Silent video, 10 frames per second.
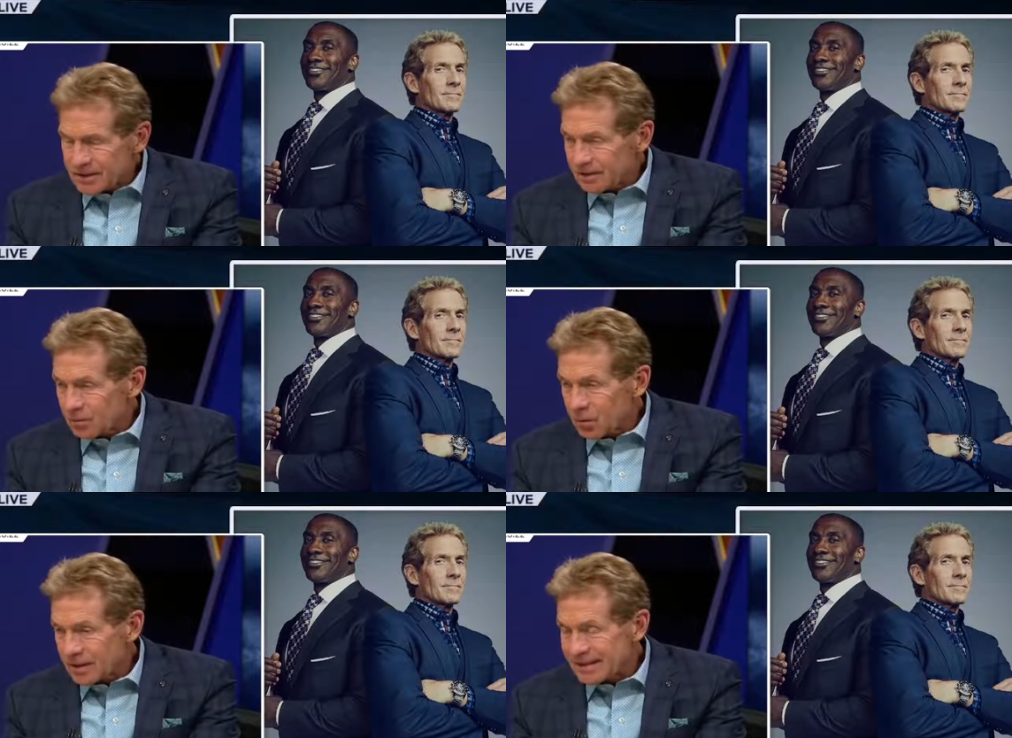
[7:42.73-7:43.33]
Speaker 1: to see
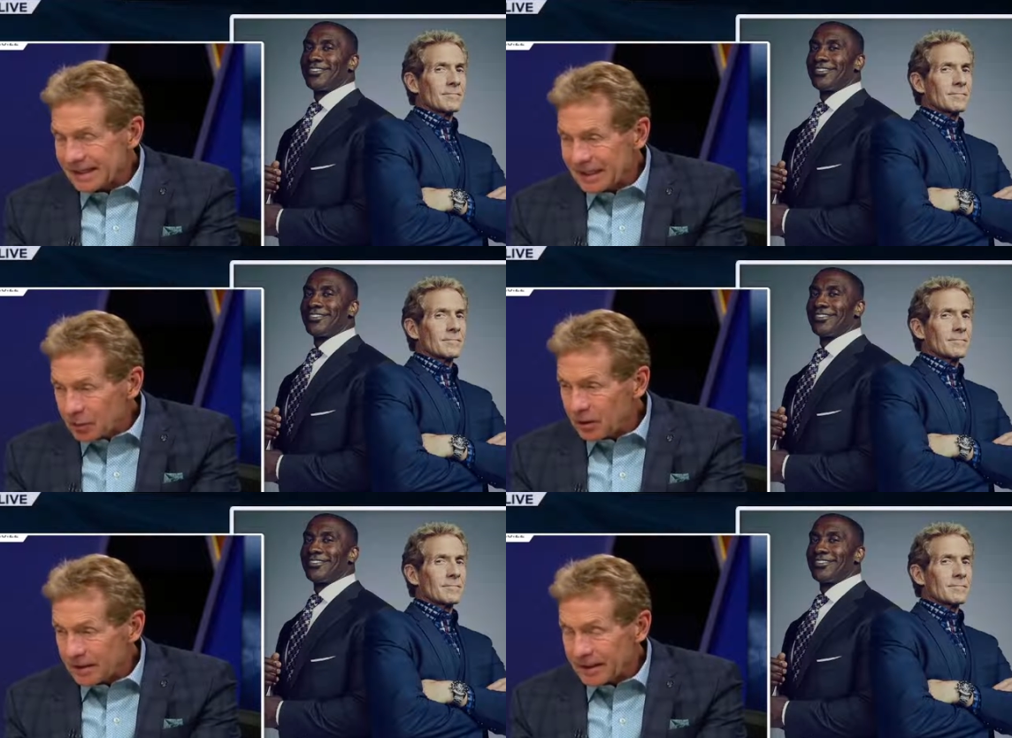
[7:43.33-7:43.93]
LeBron say,
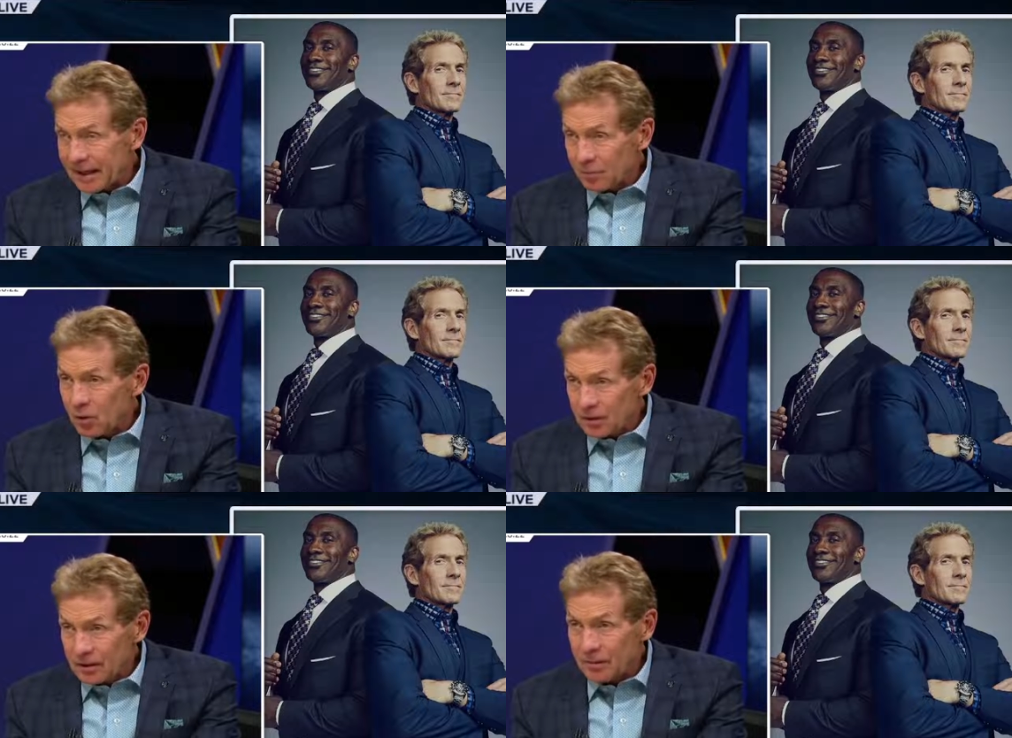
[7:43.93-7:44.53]
"Give me the damn
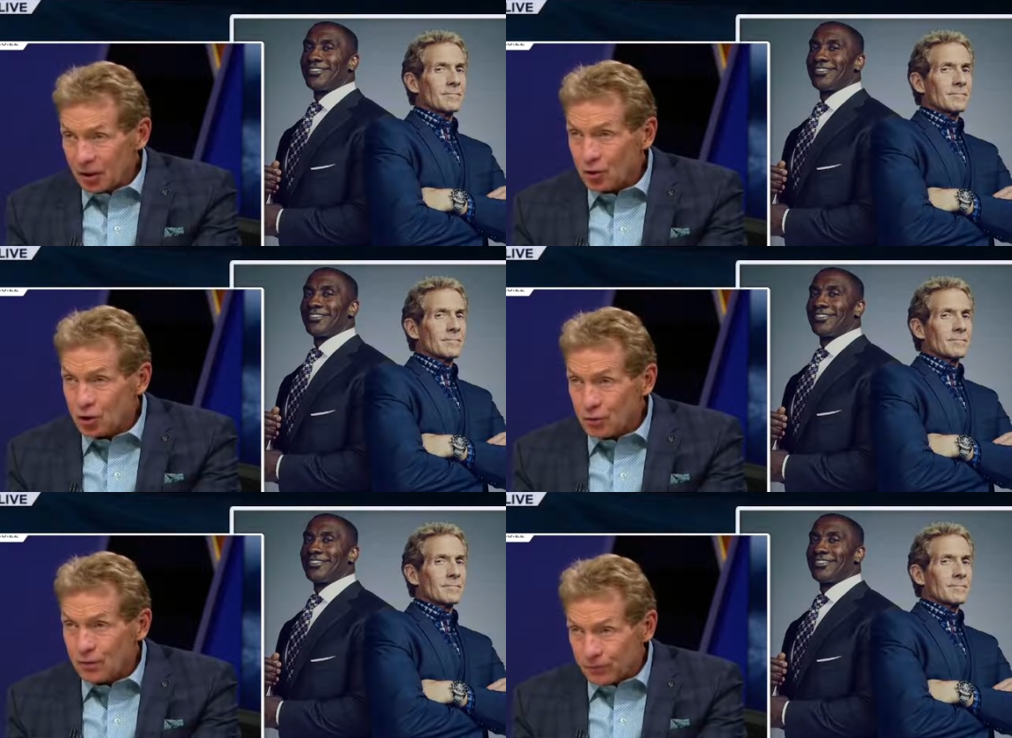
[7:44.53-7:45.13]
ball and let me go
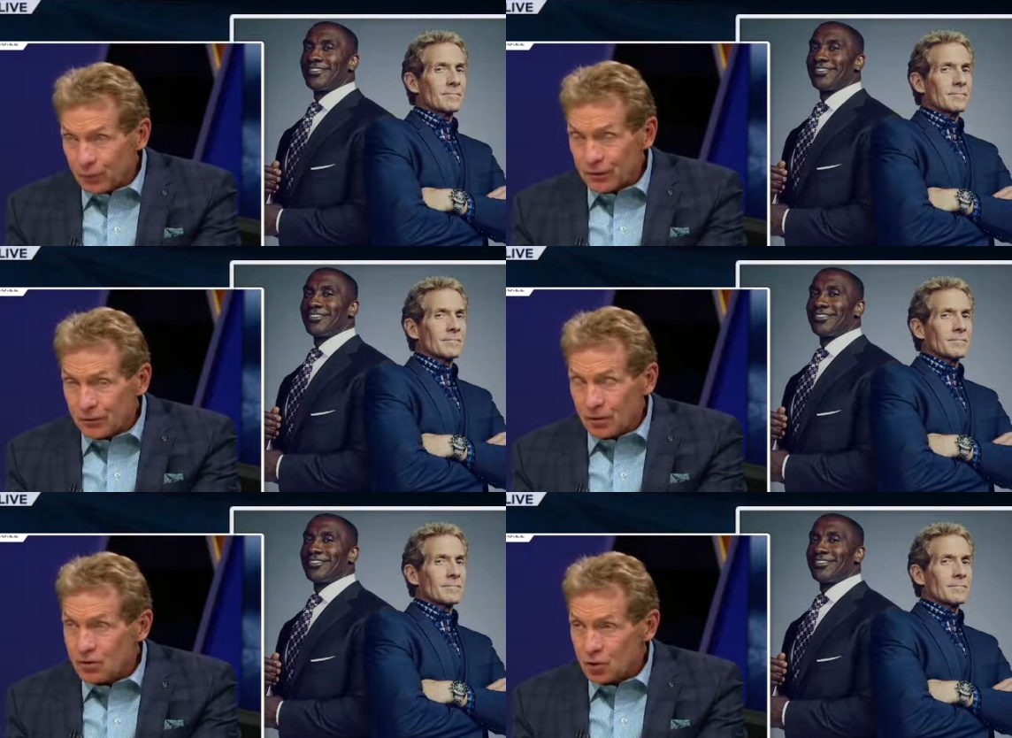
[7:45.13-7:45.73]
shoot the free
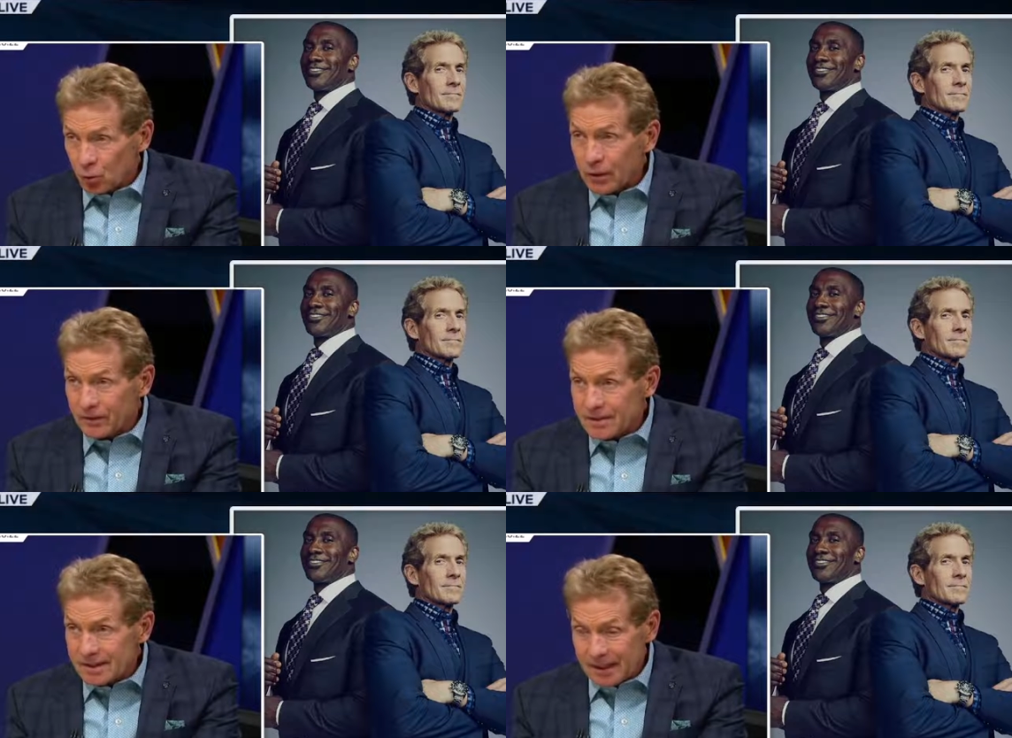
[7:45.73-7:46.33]
throws to
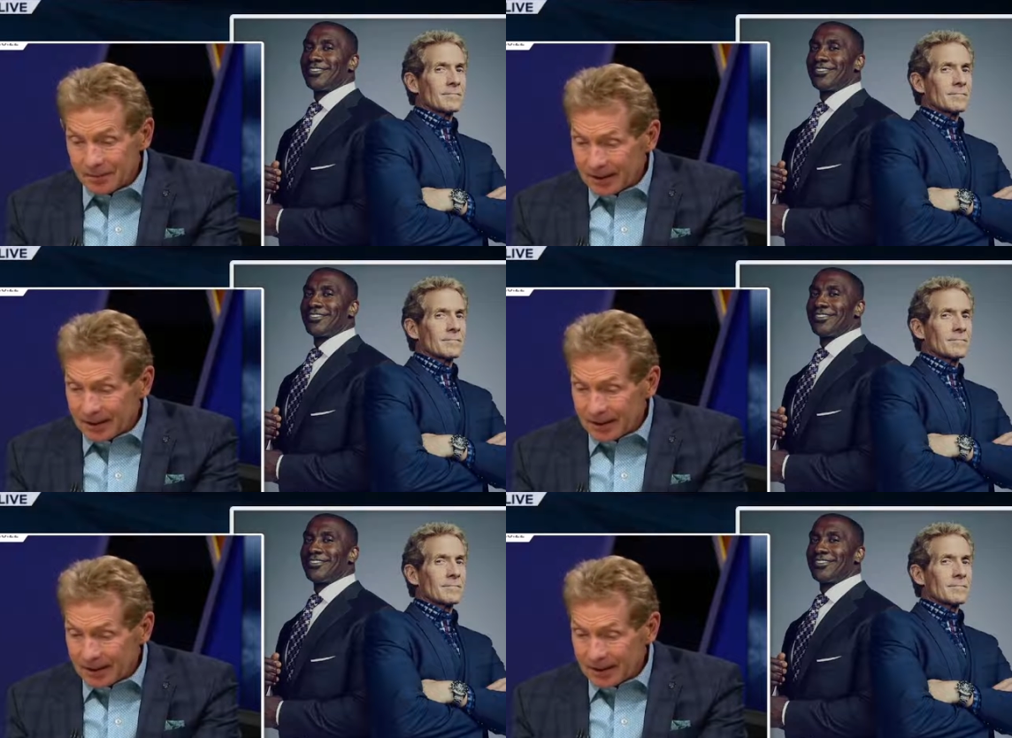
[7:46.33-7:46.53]
win this game."